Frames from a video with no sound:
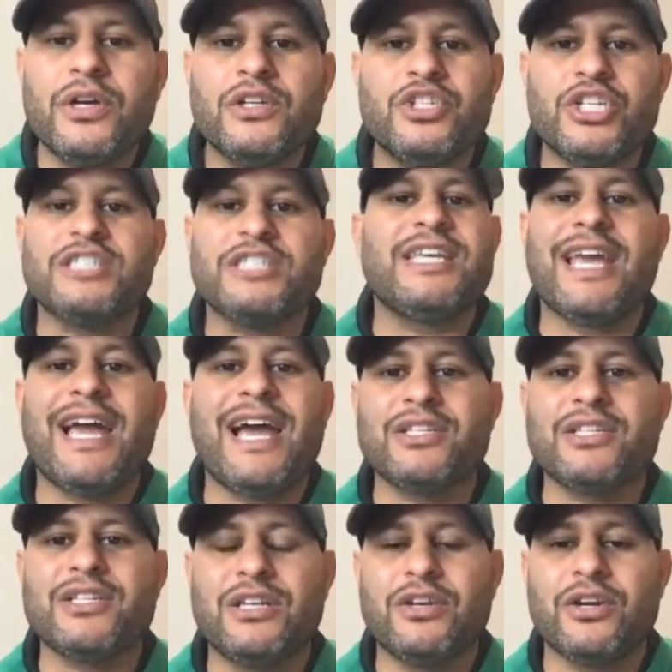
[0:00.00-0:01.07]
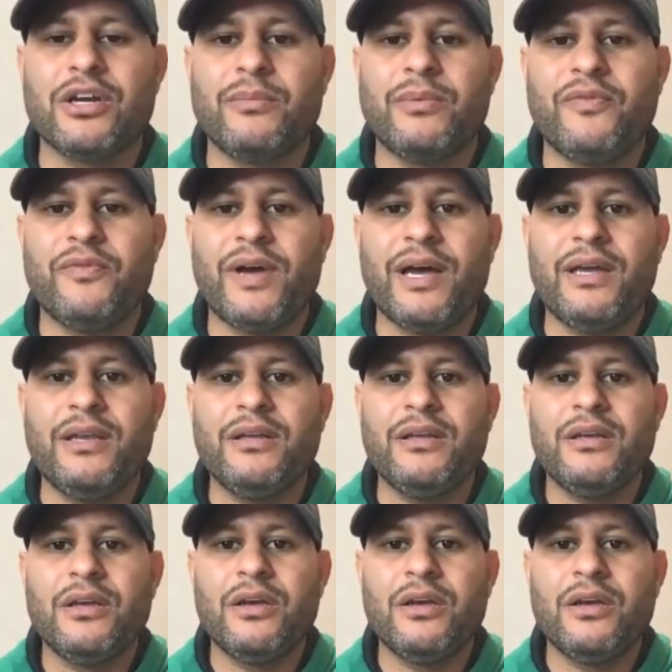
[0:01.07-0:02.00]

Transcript: just take action and you're going to be fine?